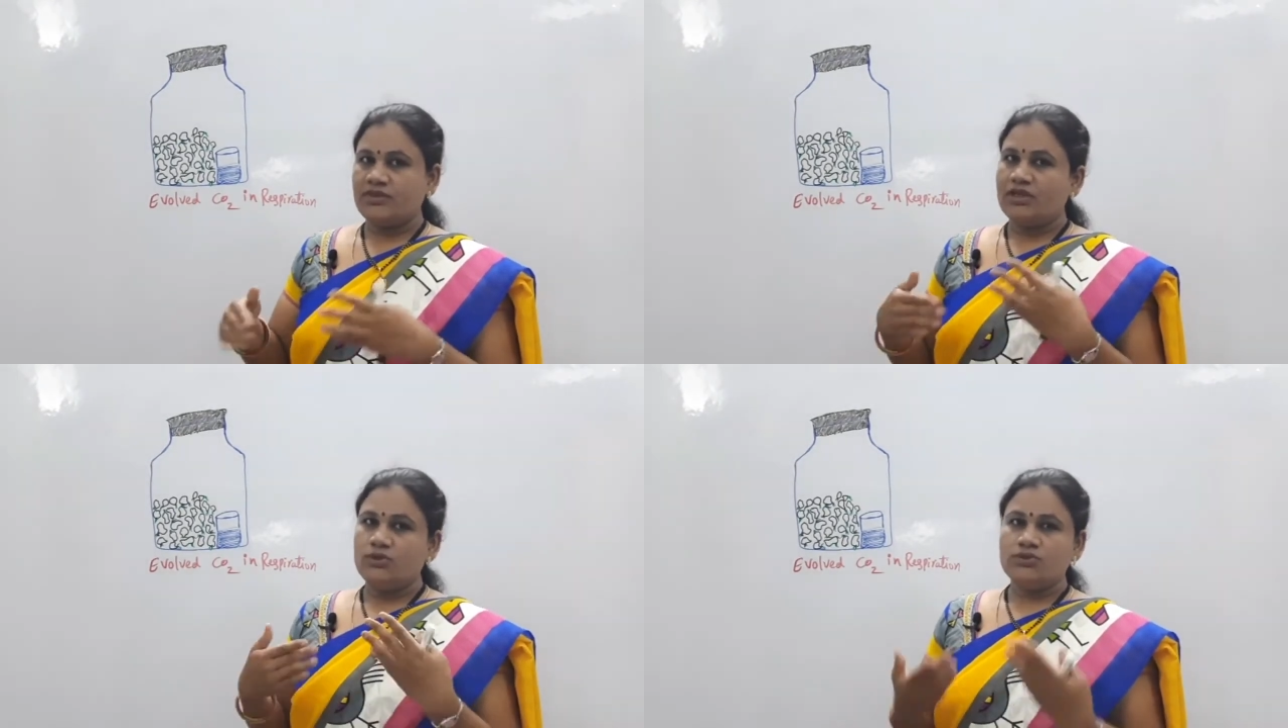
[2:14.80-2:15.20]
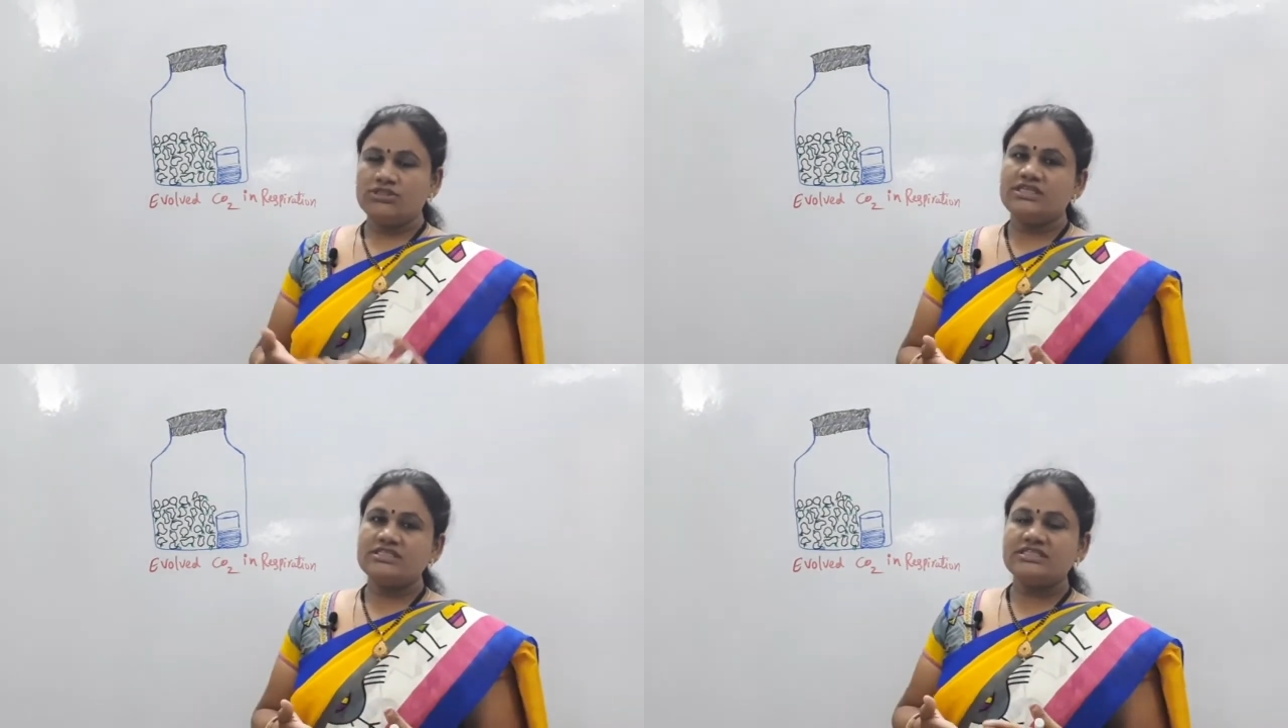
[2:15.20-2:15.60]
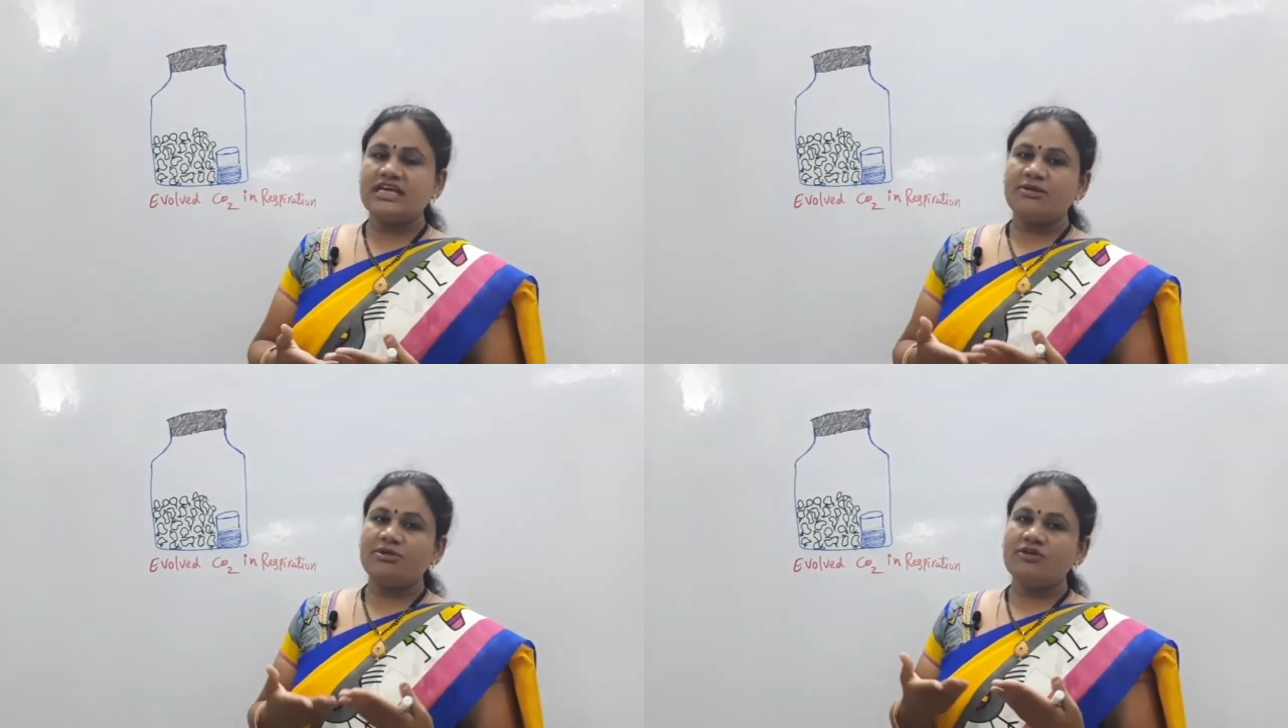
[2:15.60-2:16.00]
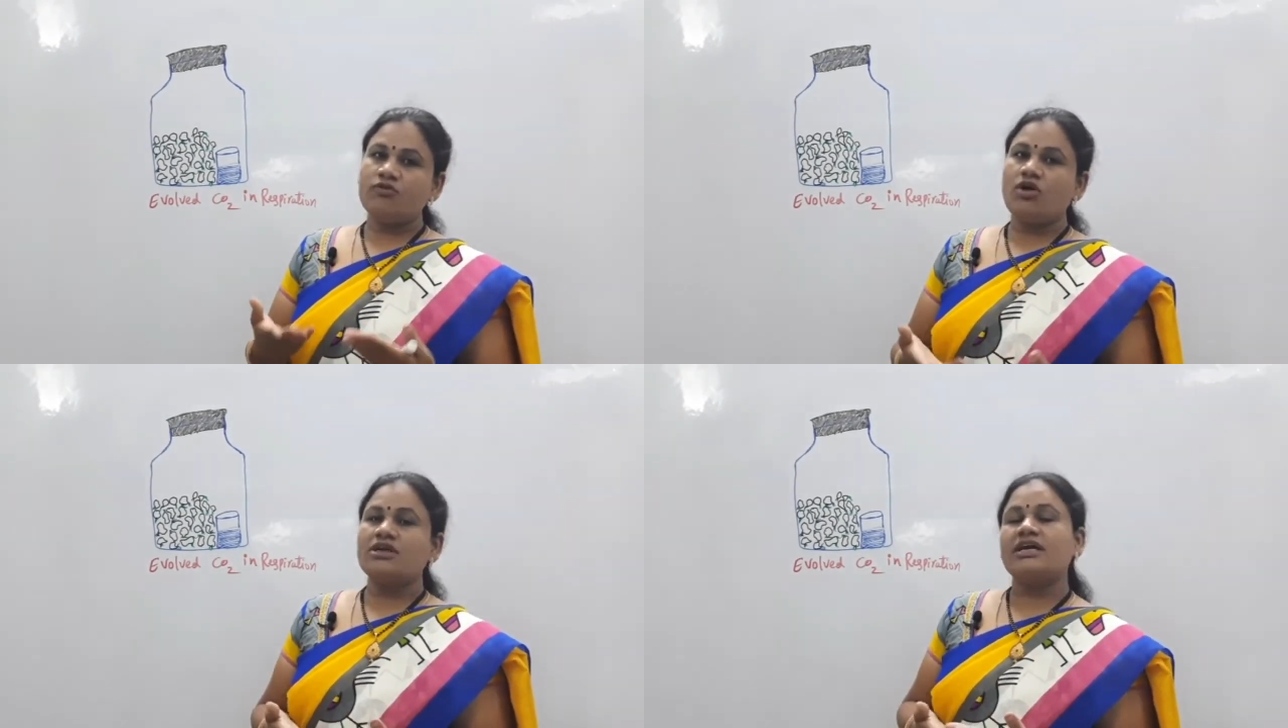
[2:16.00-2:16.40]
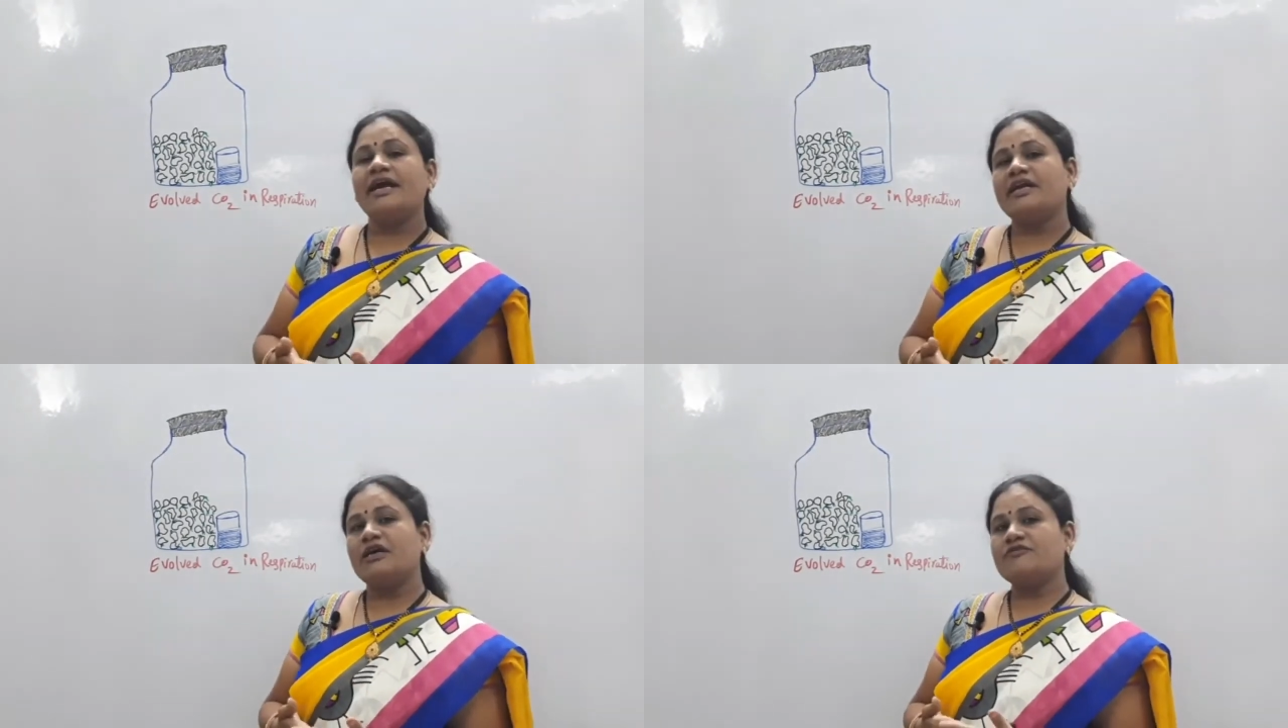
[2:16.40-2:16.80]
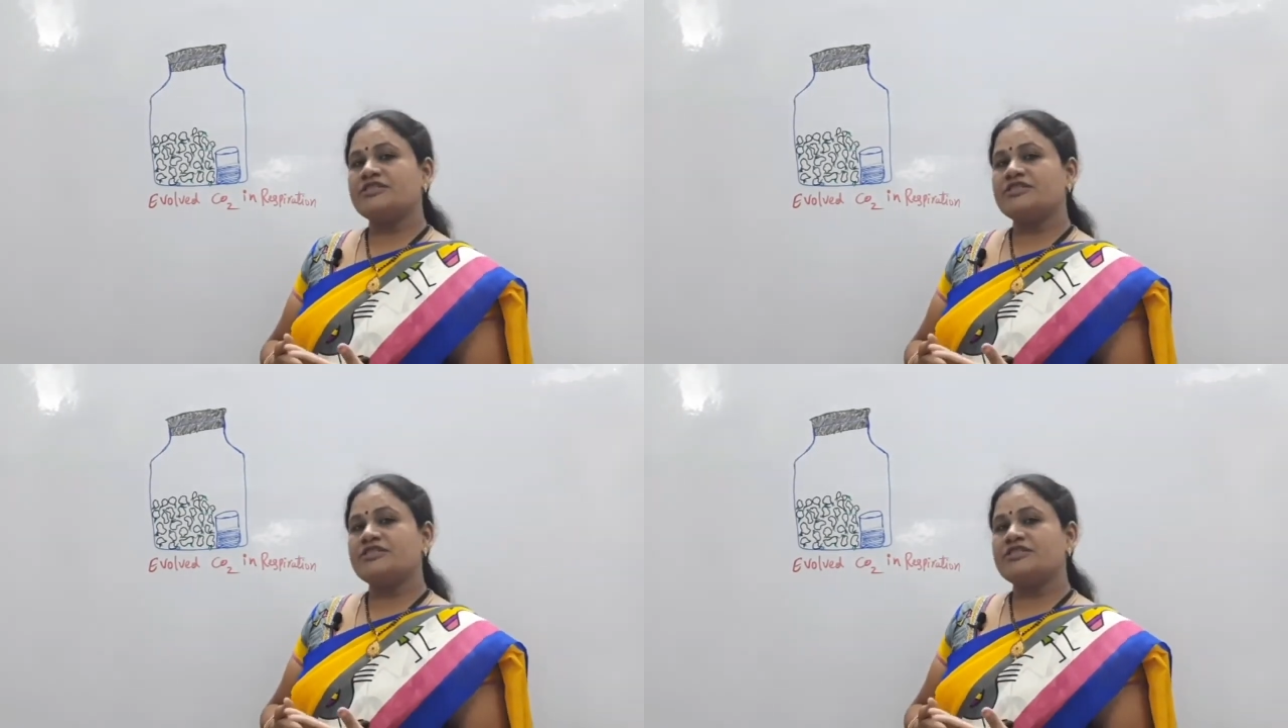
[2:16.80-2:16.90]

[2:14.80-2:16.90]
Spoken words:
You just tell me what kind of